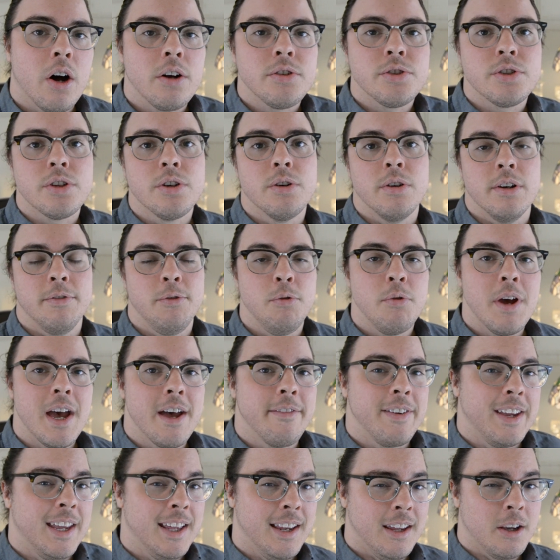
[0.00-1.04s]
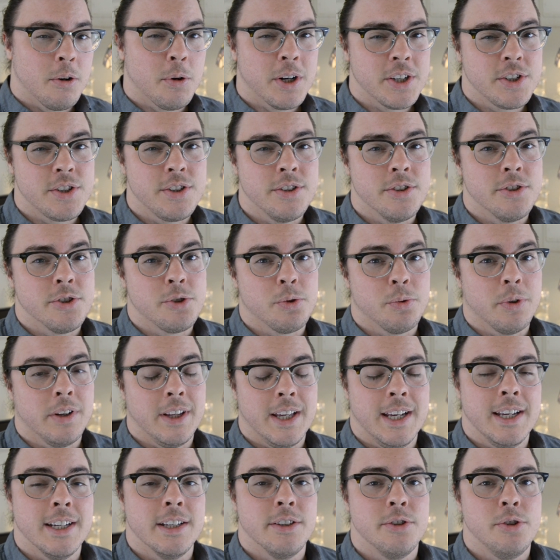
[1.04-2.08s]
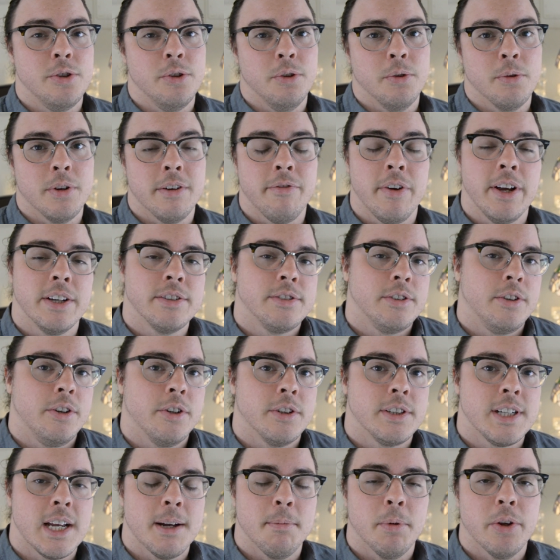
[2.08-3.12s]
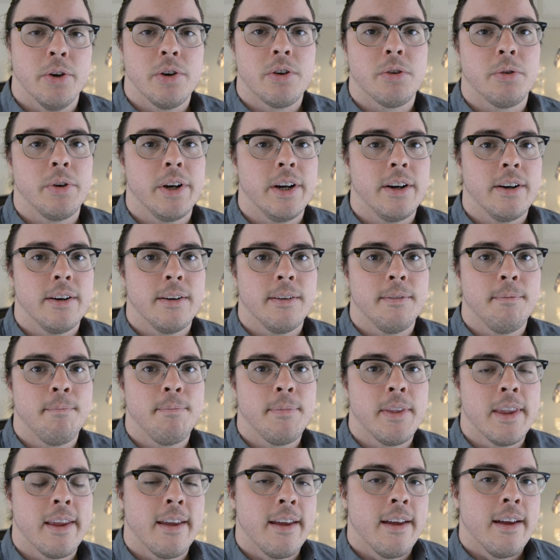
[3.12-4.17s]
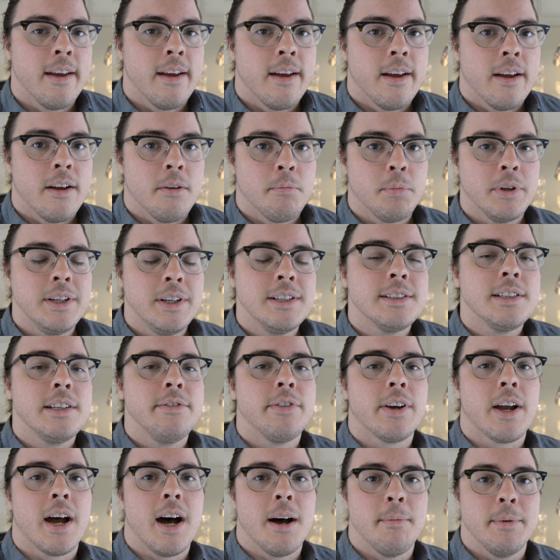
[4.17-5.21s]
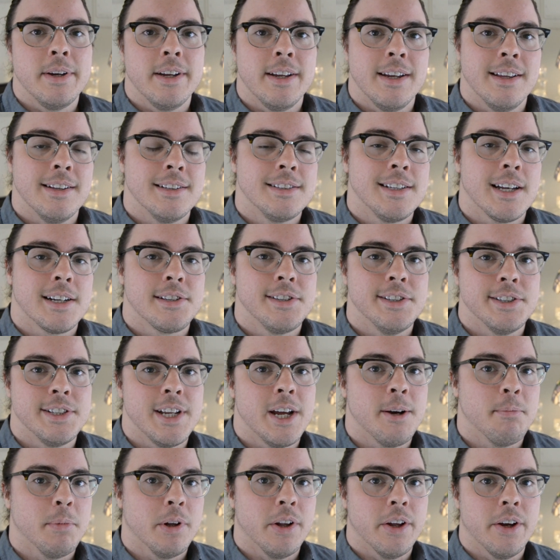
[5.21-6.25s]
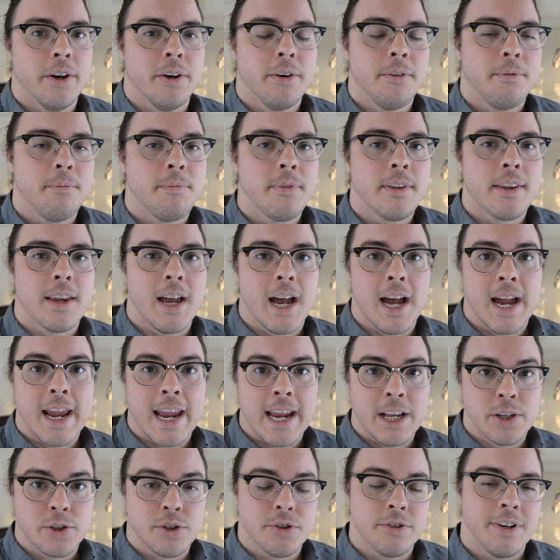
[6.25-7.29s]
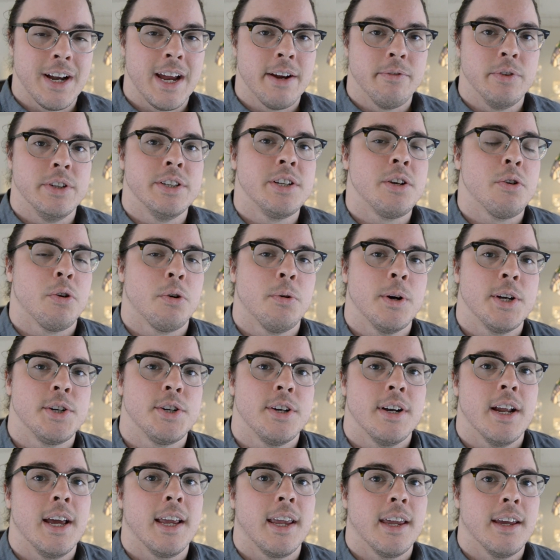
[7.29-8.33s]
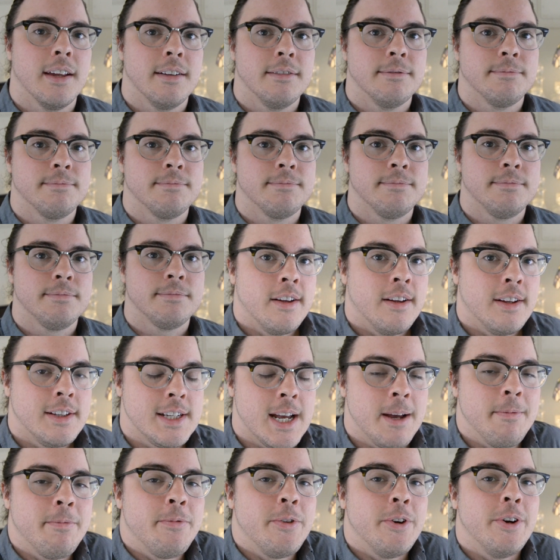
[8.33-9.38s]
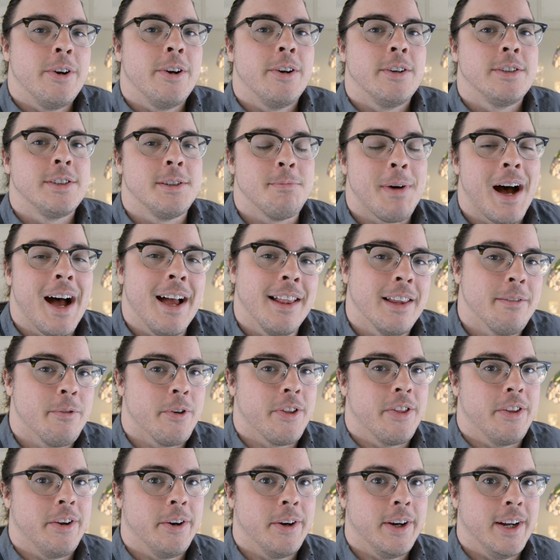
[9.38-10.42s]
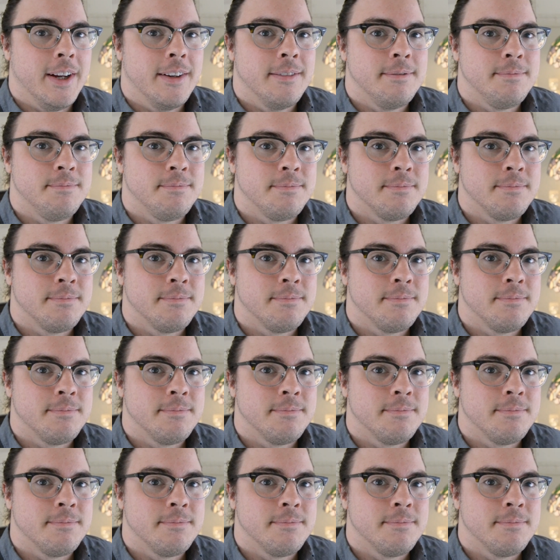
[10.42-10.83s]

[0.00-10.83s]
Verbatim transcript: Also, if you have any questions related to advancing your Tableau career, please leave a comment in the sections down below. I answer every single question I get. Time for some high-level theory.